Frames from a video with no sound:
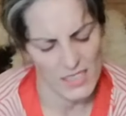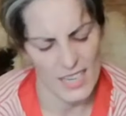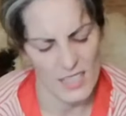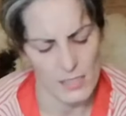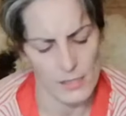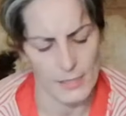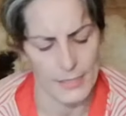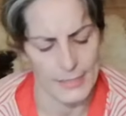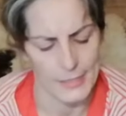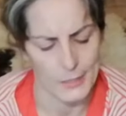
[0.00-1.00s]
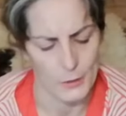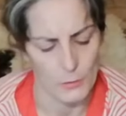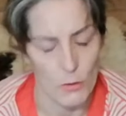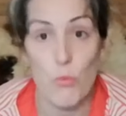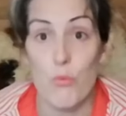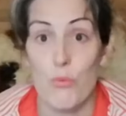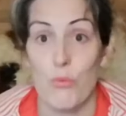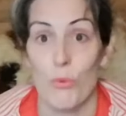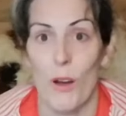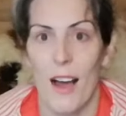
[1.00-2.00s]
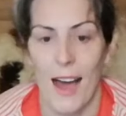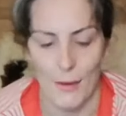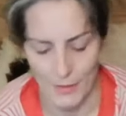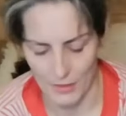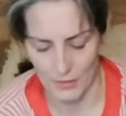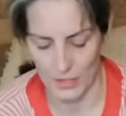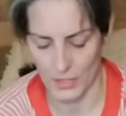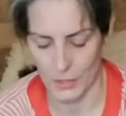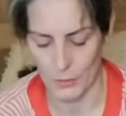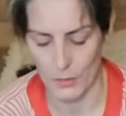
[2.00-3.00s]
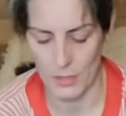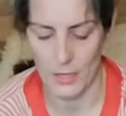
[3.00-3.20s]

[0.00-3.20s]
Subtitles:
else could I do? I'm going to use